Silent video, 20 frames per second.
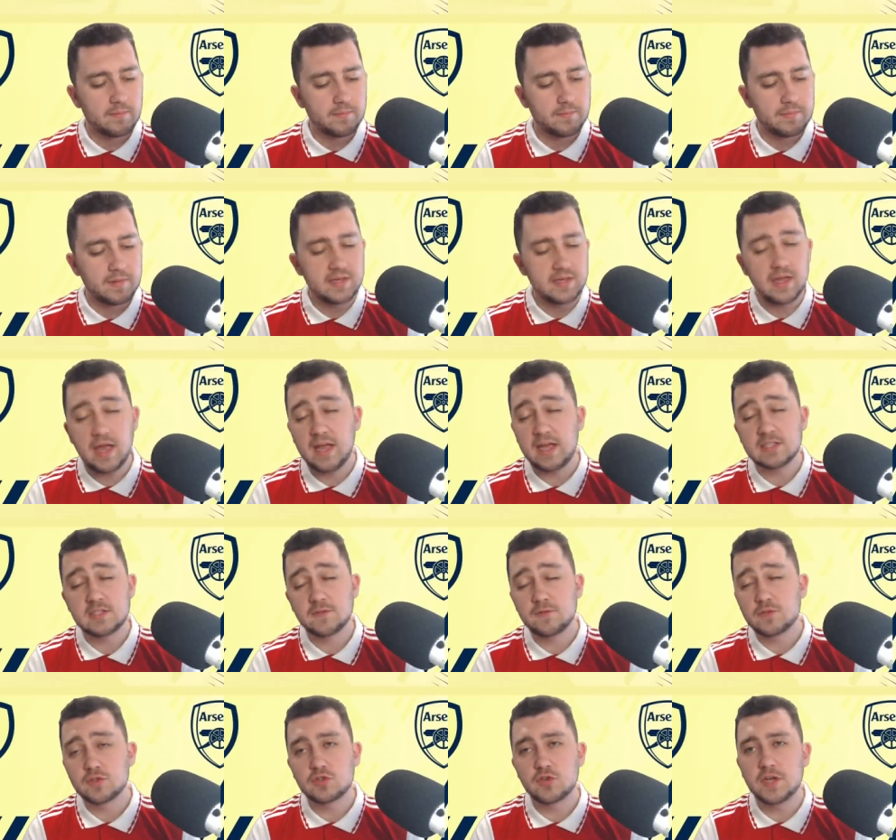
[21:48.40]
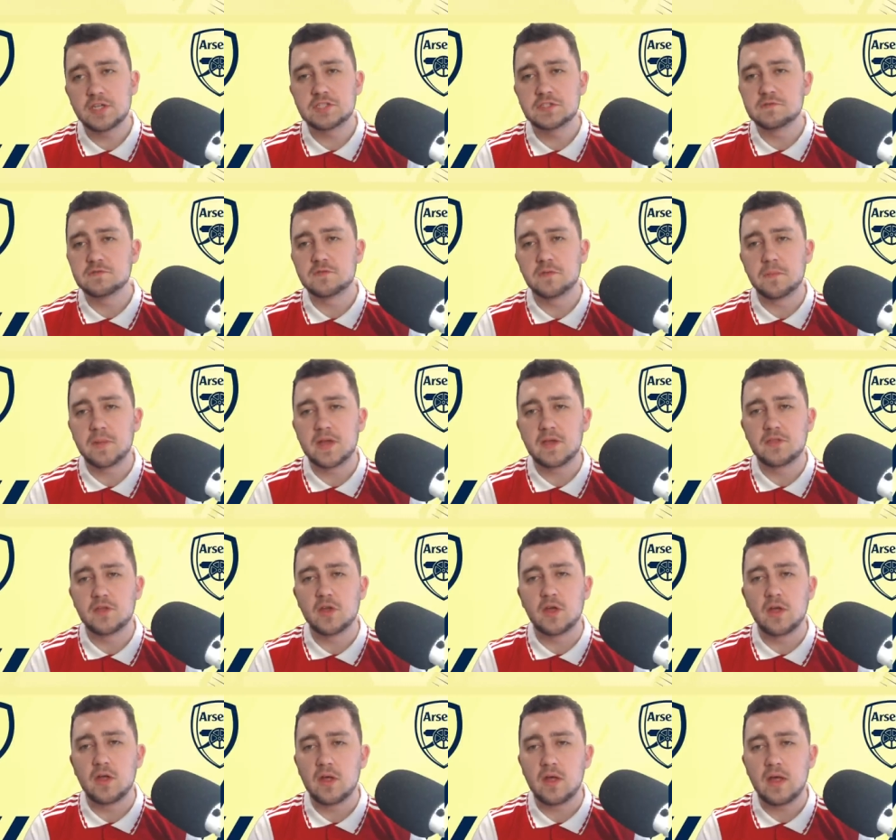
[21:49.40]
but yeah, it's a frustration for me
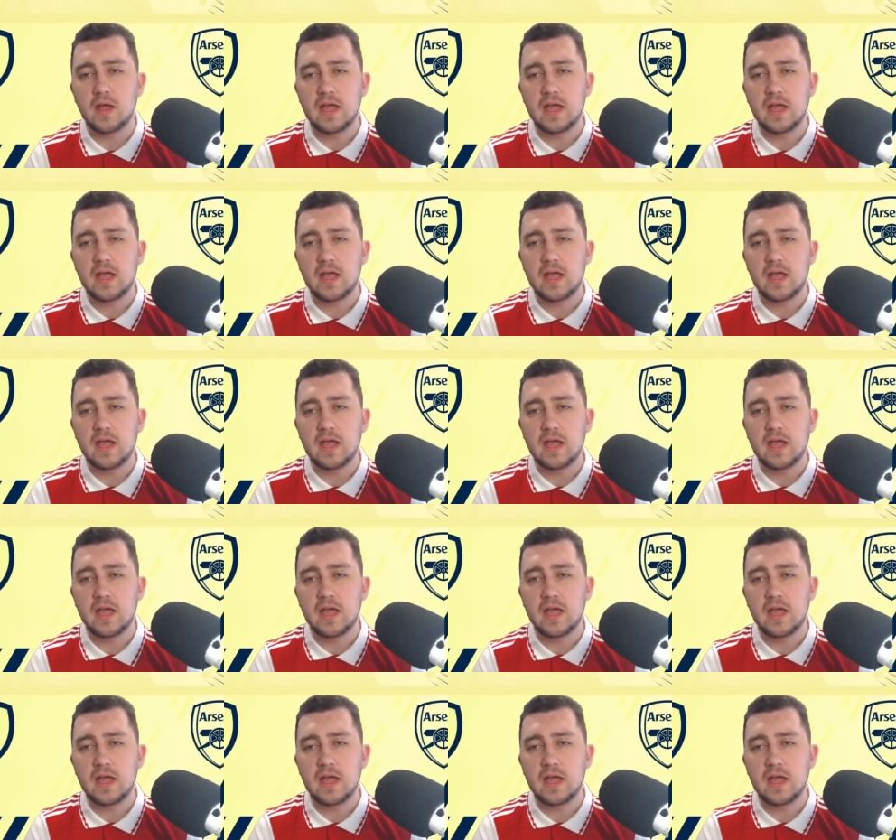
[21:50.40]
that